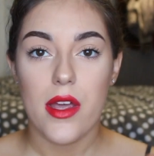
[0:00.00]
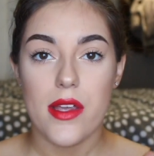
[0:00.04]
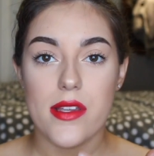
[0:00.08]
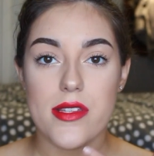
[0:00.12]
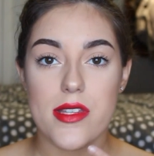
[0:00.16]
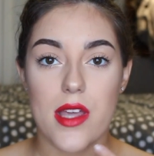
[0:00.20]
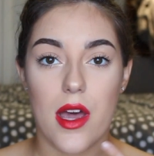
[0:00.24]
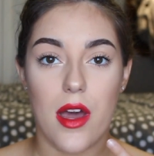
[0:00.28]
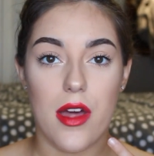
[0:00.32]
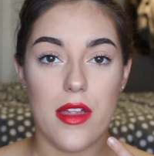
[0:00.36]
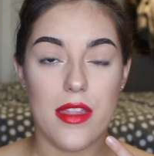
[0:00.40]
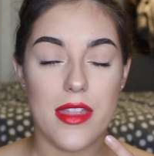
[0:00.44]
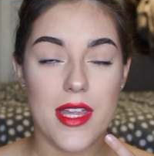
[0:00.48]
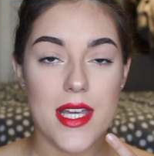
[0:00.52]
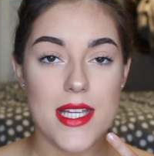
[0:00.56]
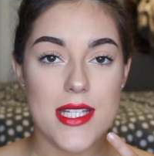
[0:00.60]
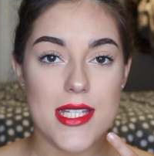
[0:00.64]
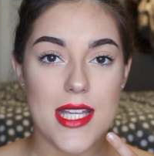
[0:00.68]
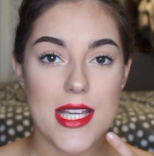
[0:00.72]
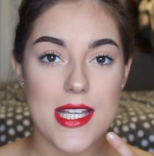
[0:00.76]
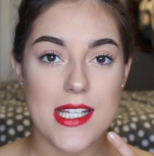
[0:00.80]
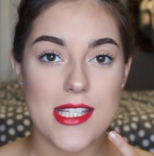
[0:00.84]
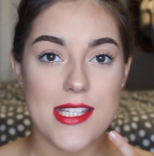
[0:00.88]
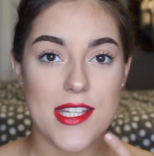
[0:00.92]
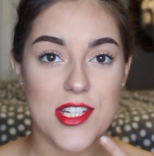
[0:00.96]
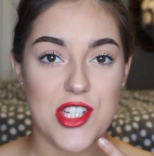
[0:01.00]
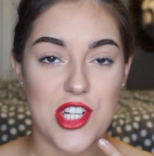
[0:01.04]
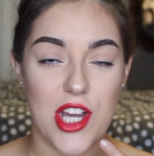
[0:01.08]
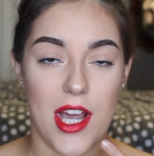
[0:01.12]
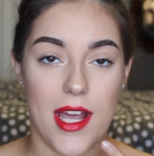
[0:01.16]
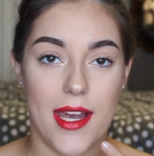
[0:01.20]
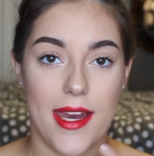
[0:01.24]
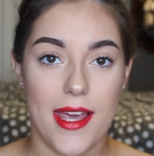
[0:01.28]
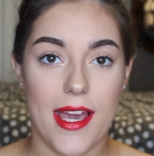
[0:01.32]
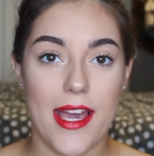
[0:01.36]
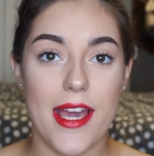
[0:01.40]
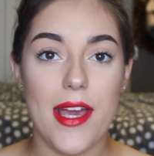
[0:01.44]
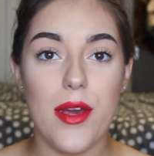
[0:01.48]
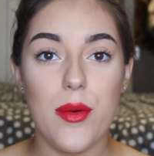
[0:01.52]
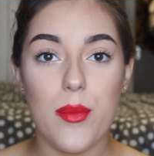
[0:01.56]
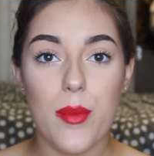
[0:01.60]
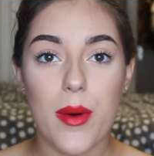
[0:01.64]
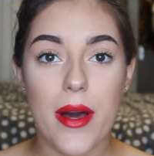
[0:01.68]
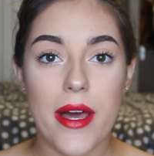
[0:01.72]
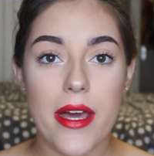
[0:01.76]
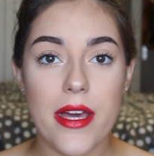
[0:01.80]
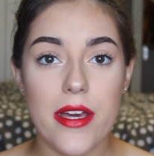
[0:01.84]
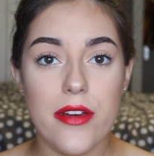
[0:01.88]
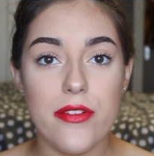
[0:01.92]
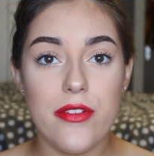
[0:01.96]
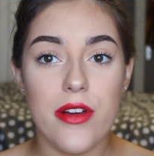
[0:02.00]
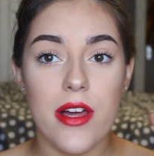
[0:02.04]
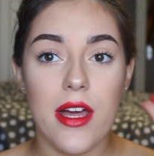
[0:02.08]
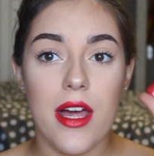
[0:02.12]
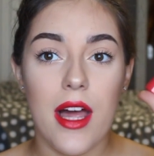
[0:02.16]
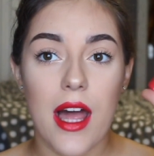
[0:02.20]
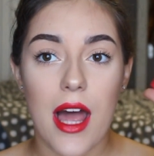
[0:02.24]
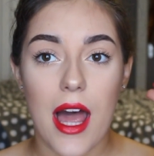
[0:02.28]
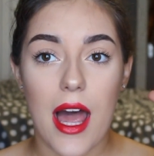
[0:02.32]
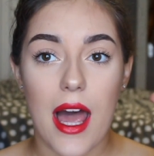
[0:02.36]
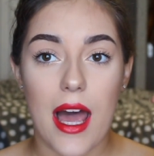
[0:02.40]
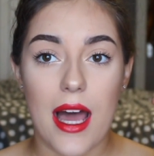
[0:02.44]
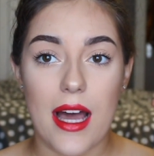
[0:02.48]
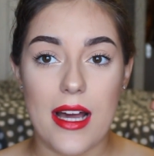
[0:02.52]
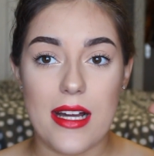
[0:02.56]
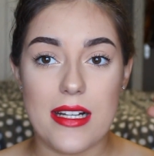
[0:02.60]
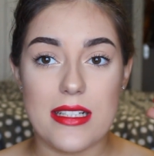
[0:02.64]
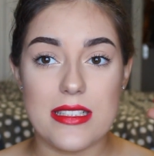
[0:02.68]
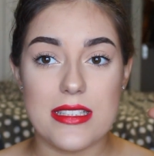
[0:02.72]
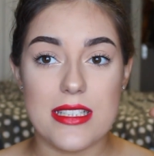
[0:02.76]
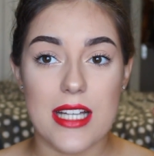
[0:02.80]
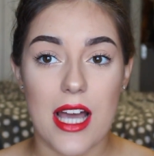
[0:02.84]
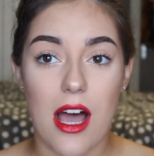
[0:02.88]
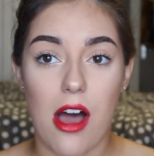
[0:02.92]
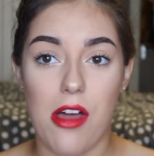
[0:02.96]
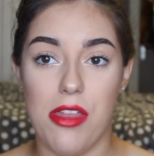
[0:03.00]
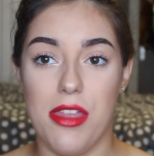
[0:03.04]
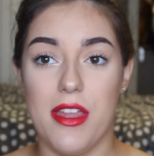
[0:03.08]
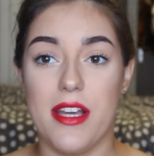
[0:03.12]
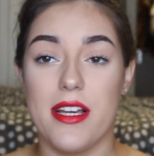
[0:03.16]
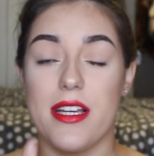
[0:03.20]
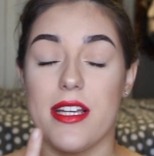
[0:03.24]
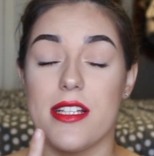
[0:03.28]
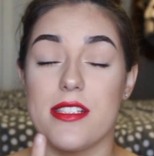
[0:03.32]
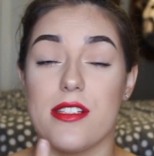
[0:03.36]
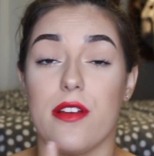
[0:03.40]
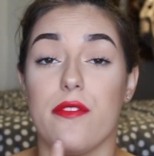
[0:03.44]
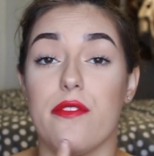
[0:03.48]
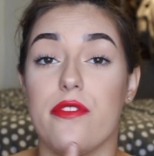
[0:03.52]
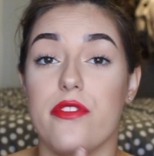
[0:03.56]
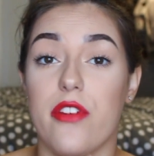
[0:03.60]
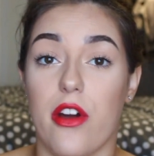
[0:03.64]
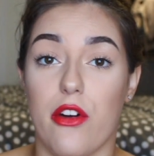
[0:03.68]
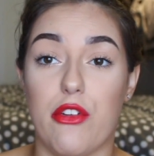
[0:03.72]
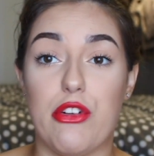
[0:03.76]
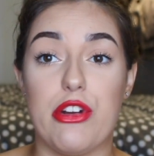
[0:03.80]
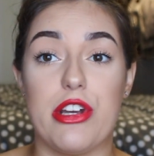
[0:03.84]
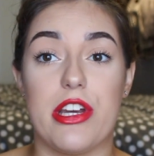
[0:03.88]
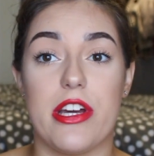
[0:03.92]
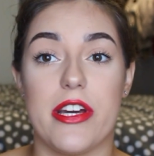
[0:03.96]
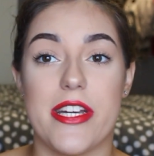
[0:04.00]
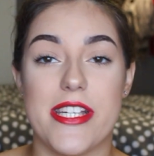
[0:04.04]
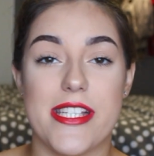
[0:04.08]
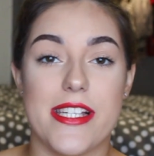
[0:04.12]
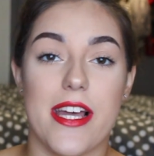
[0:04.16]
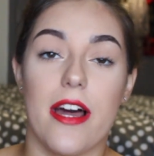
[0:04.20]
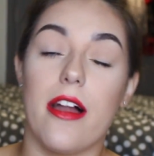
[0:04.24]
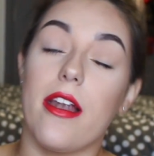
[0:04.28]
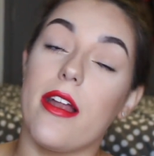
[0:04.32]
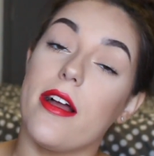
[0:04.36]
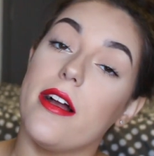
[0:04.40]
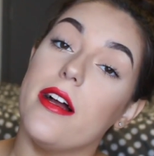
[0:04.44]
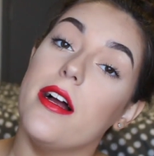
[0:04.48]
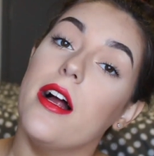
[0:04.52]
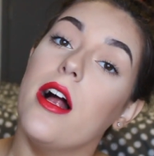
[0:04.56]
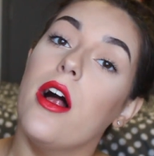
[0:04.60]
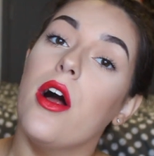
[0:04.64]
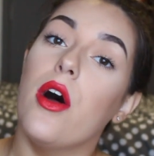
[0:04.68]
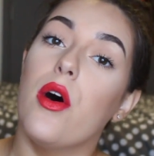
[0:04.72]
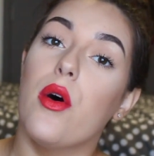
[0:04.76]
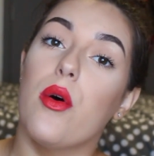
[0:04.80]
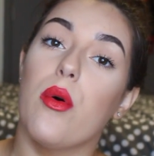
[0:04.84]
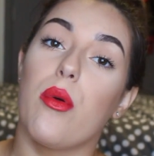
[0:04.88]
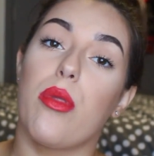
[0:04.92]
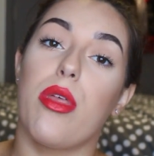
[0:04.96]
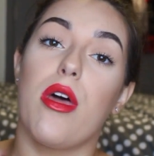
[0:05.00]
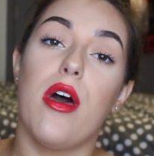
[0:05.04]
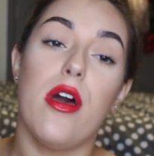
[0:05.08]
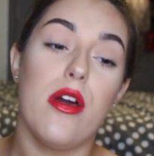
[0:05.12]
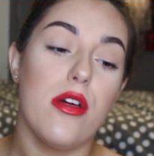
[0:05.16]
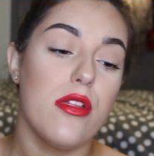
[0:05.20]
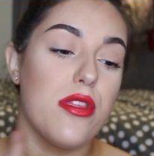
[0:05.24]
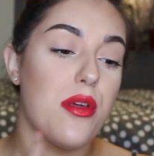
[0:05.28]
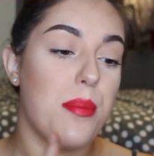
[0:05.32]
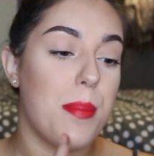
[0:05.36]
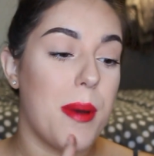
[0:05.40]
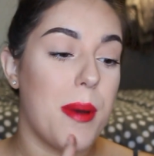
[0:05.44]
So this is the shade Heatwave, and I think it's a very nice colour. Although the